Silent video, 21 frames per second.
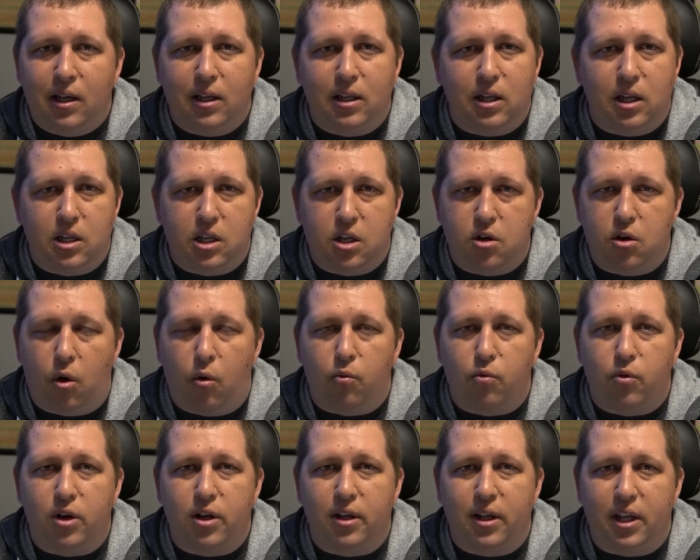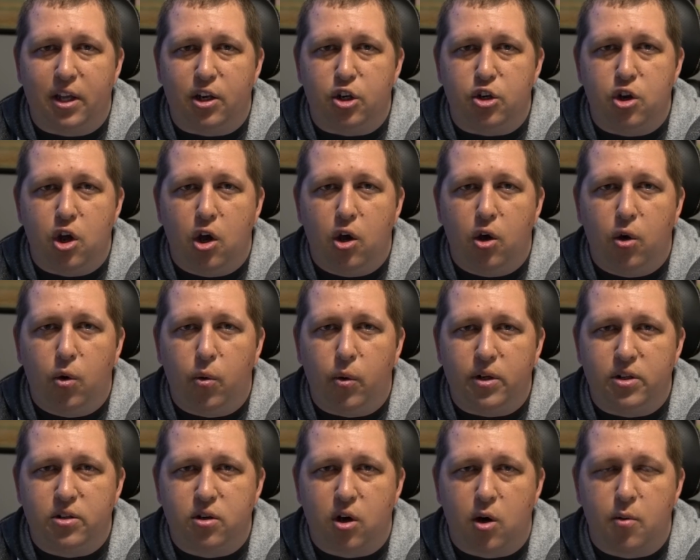You don't really
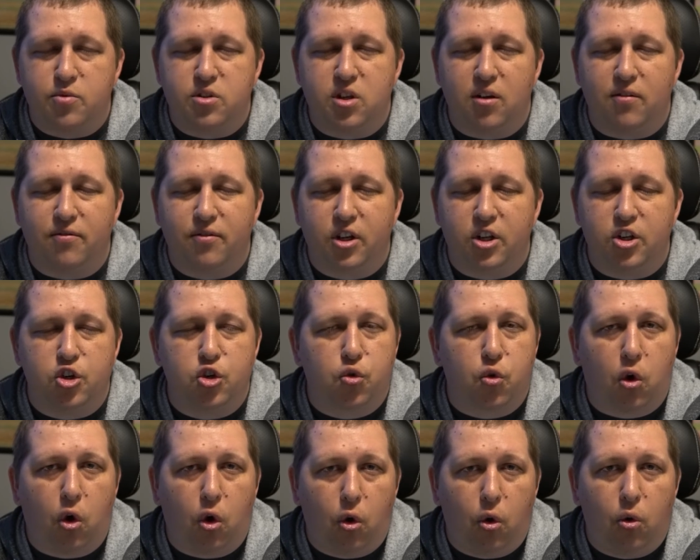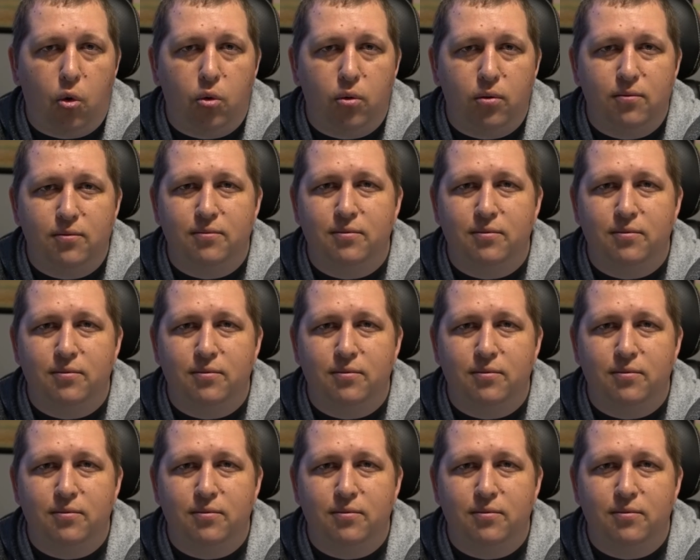know in terms of control